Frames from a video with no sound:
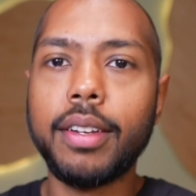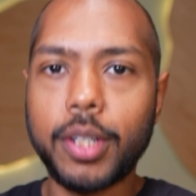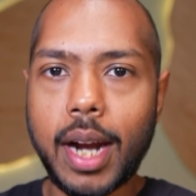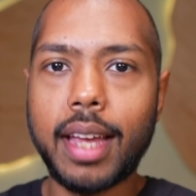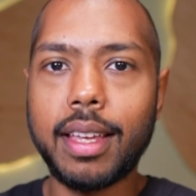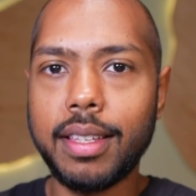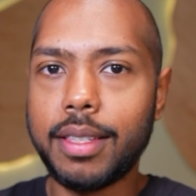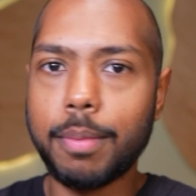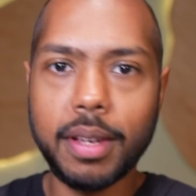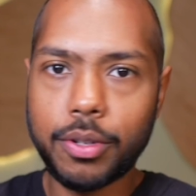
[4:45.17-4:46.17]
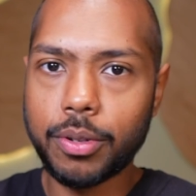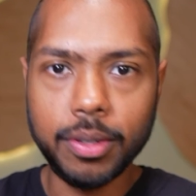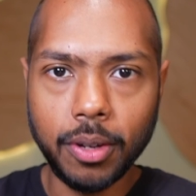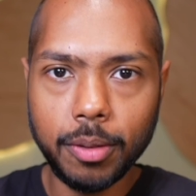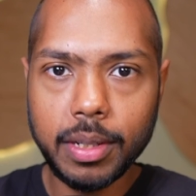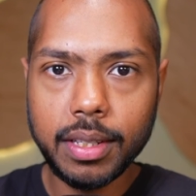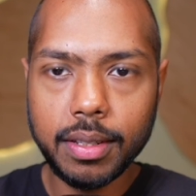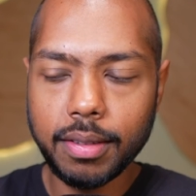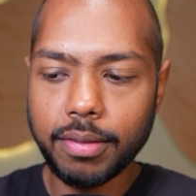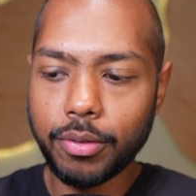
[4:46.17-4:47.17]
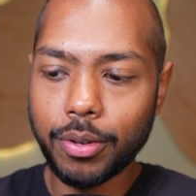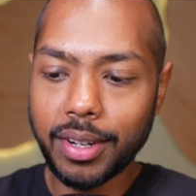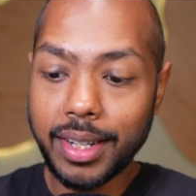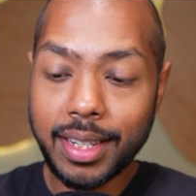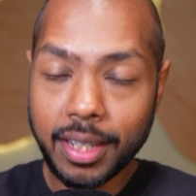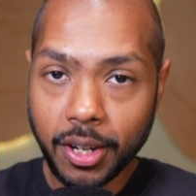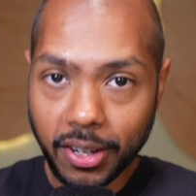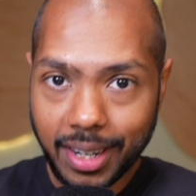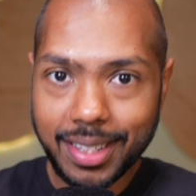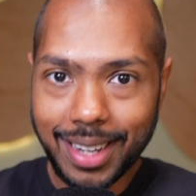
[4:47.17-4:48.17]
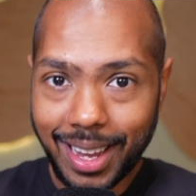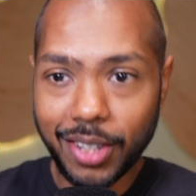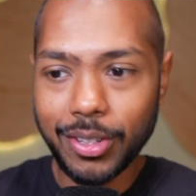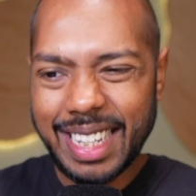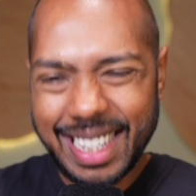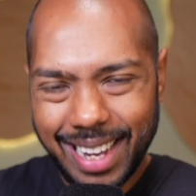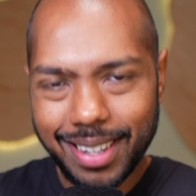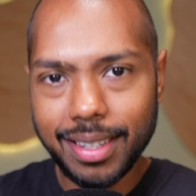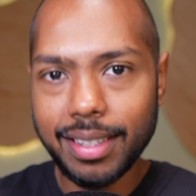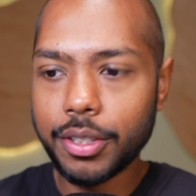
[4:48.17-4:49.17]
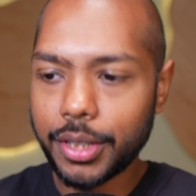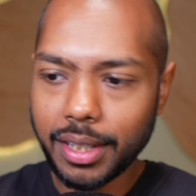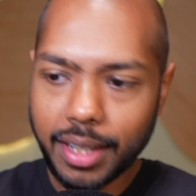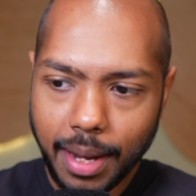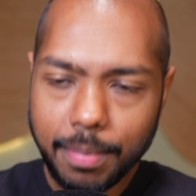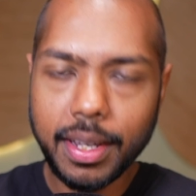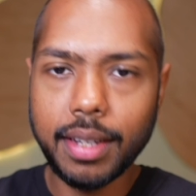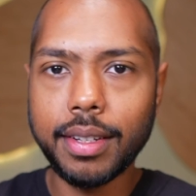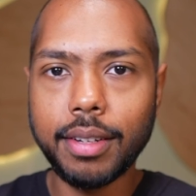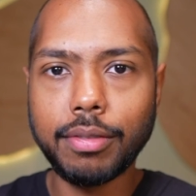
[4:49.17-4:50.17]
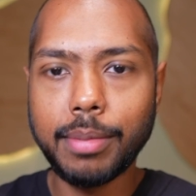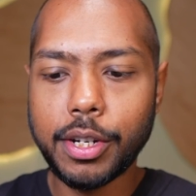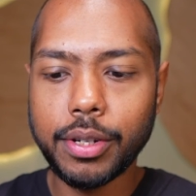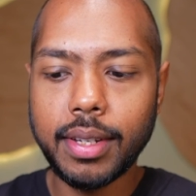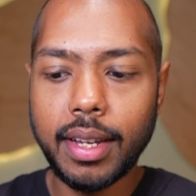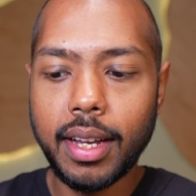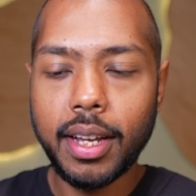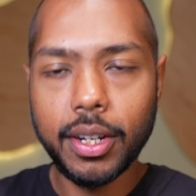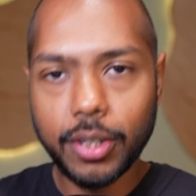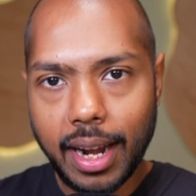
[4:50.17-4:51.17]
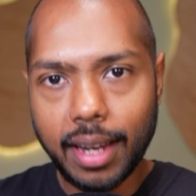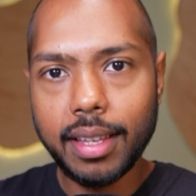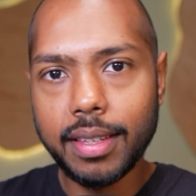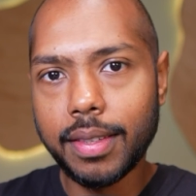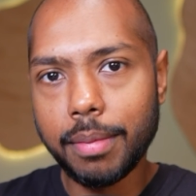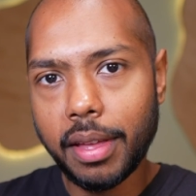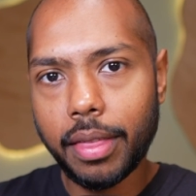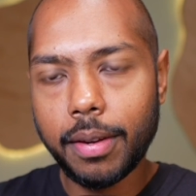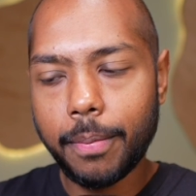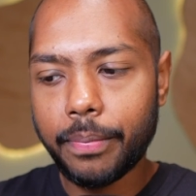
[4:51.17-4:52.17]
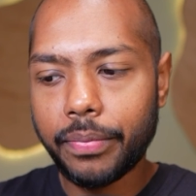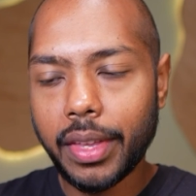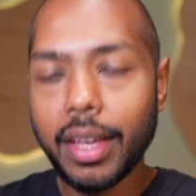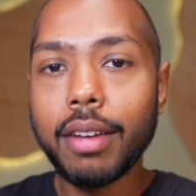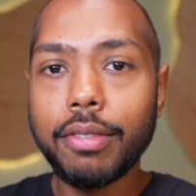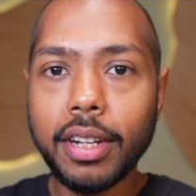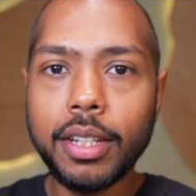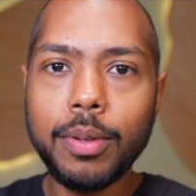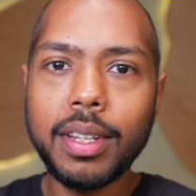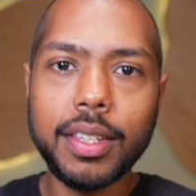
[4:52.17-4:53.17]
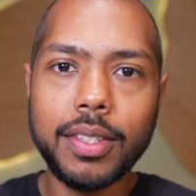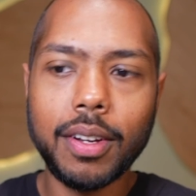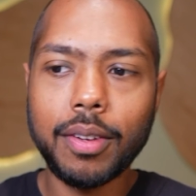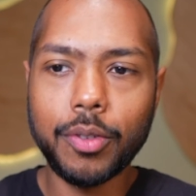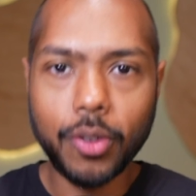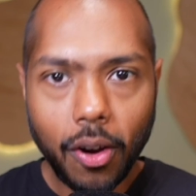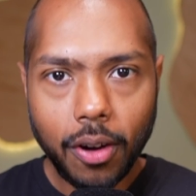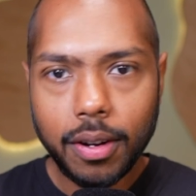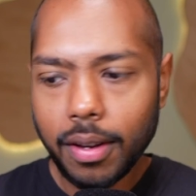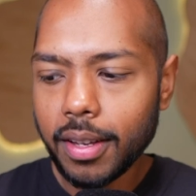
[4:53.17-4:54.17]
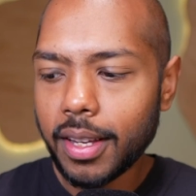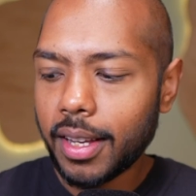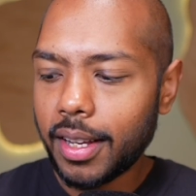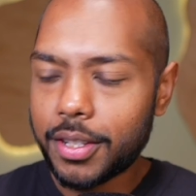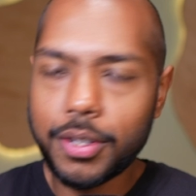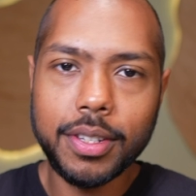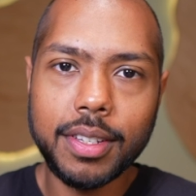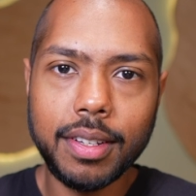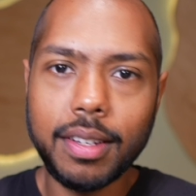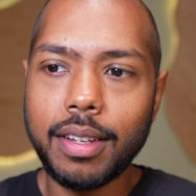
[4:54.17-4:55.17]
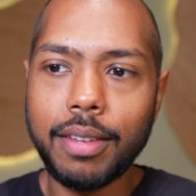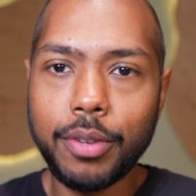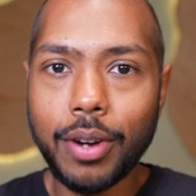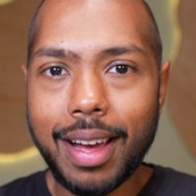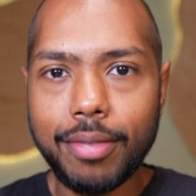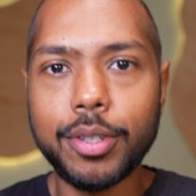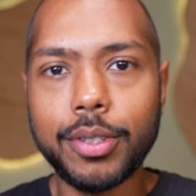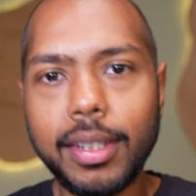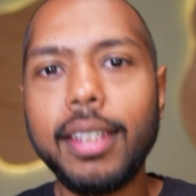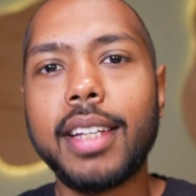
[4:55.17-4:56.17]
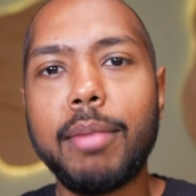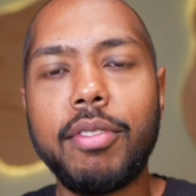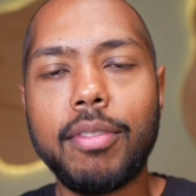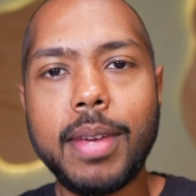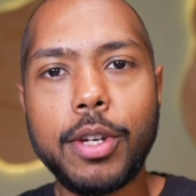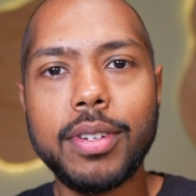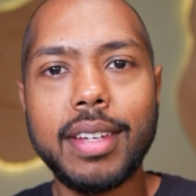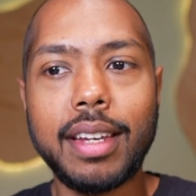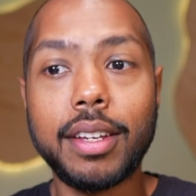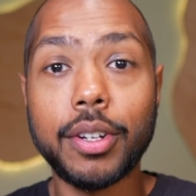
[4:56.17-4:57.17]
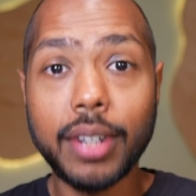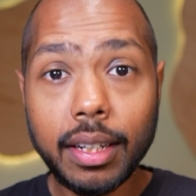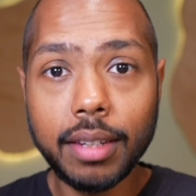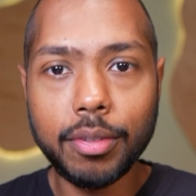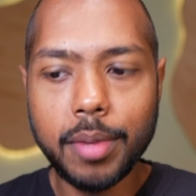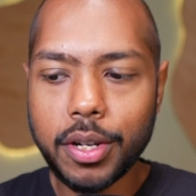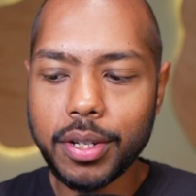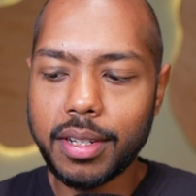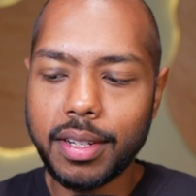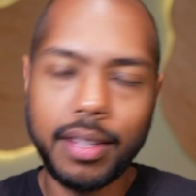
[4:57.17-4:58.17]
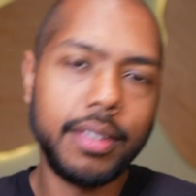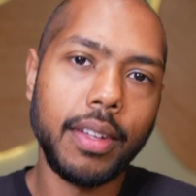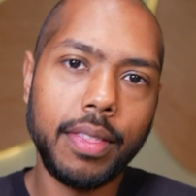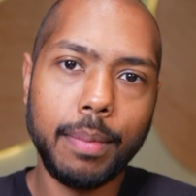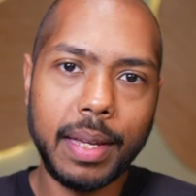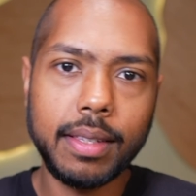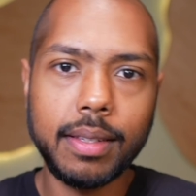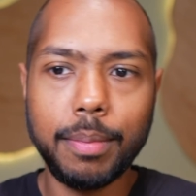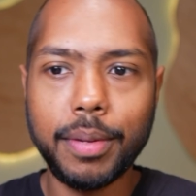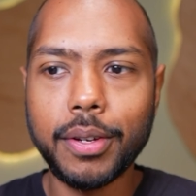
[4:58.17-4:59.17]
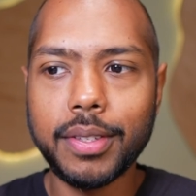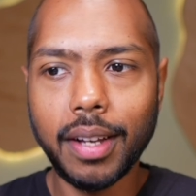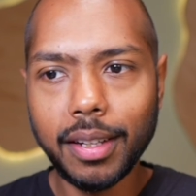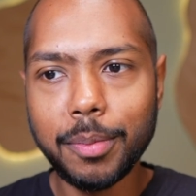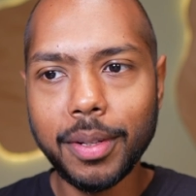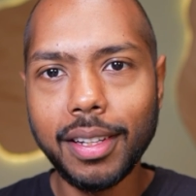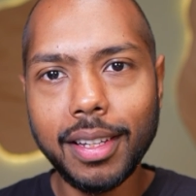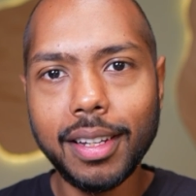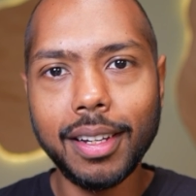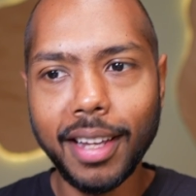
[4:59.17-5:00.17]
RAG is the best choice always. For correct and accurate data, real-time data and information, RAG is the method. Fine-tuning is not wrong. It's just If you're after real-time information and correct information, it's not the best, because ultimately a